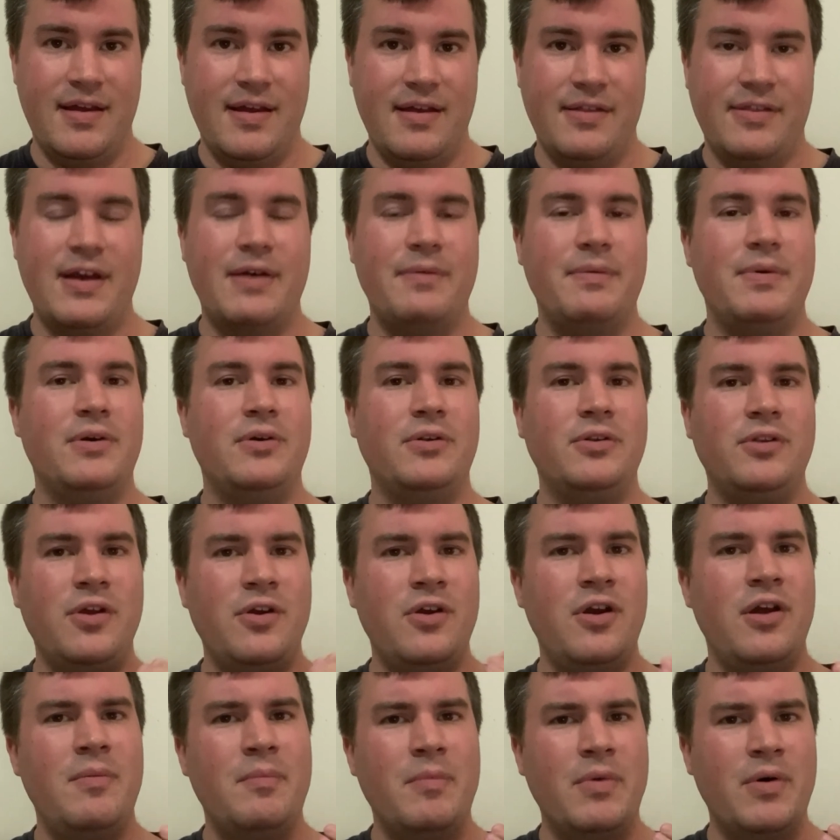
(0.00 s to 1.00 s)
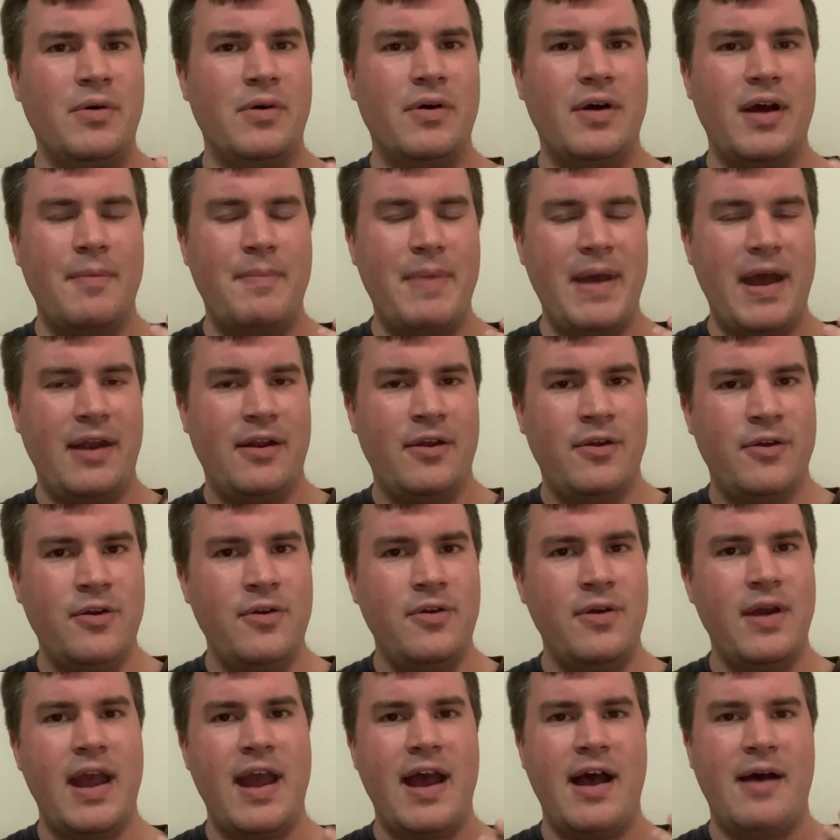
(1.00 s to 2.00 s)
that we'll learn more about
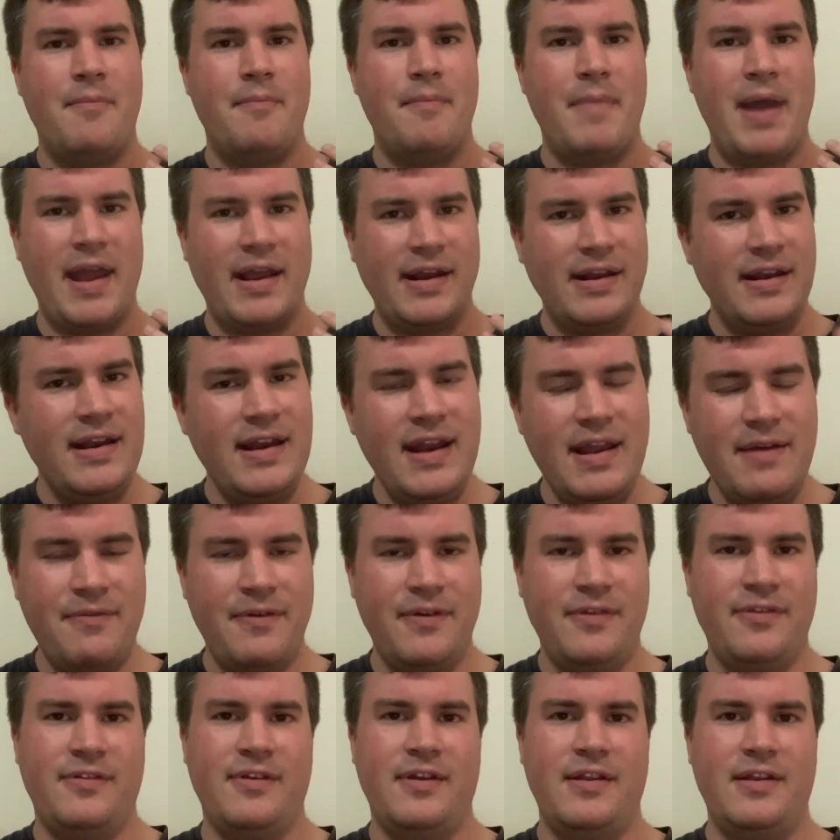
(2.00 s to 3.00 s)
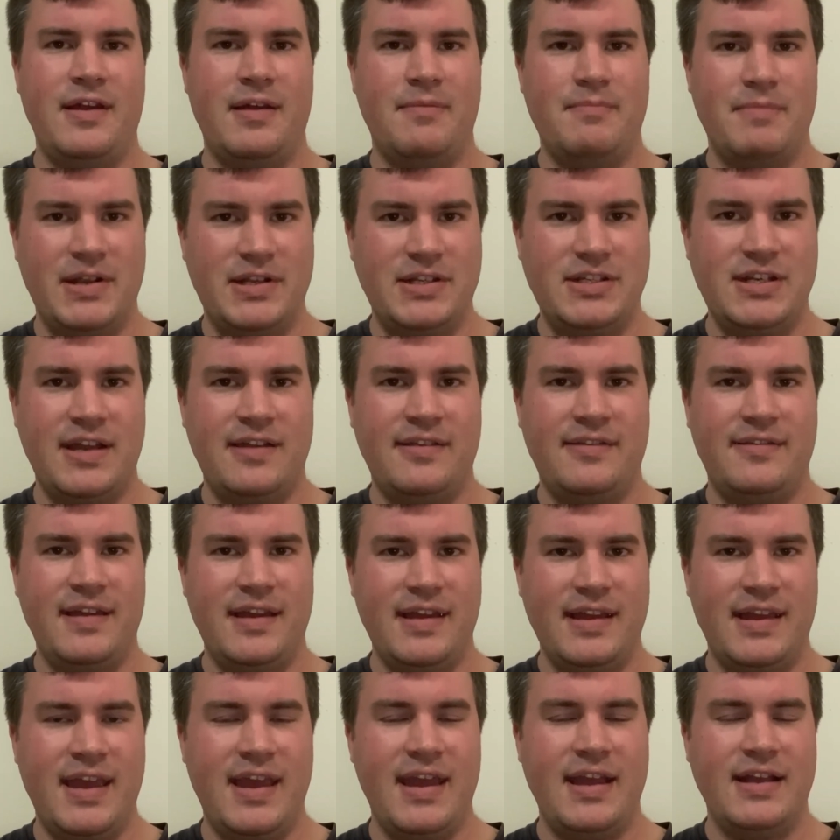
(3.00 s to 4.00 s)
who our magnificent and
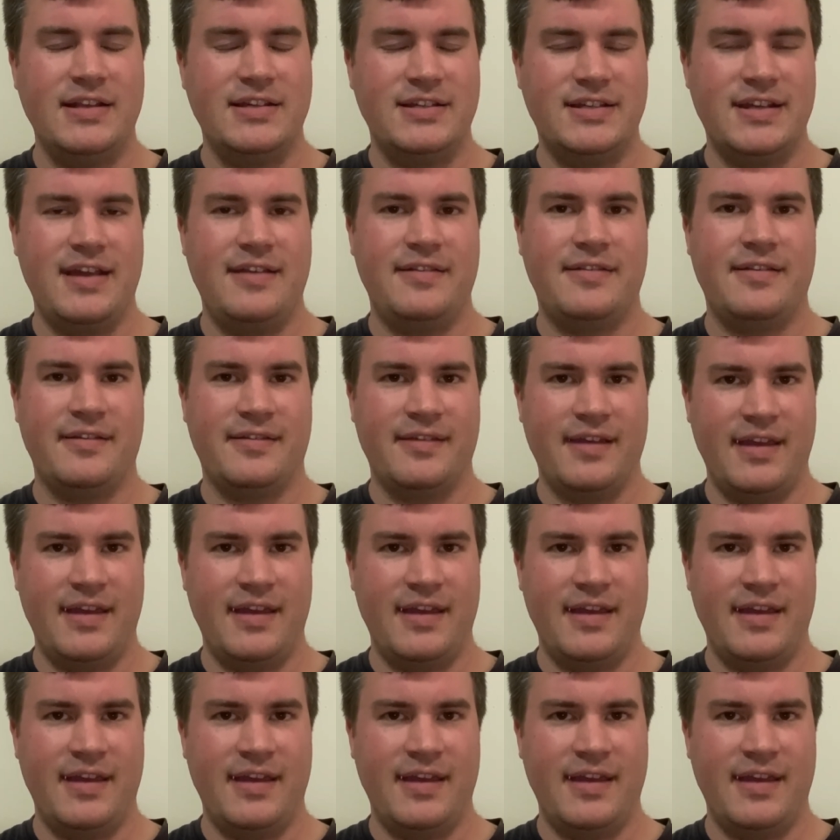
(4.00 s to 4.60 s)
majestic King Jesus